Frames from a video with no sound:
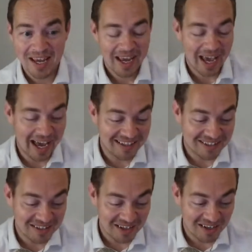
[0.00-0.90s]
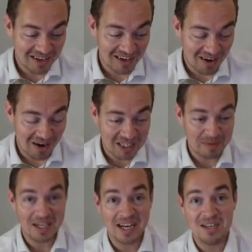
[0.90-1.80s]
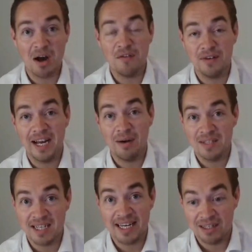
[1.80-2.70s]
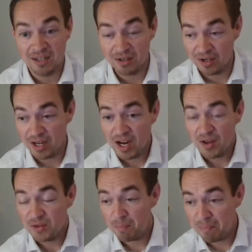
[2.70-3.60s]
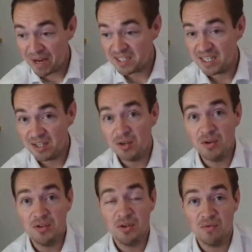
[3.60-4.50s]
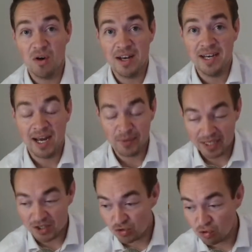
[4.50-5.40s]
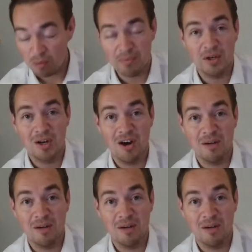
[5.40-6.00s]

And I spent the next half an hour saying that, look, the best thing you can do right now is drop the guide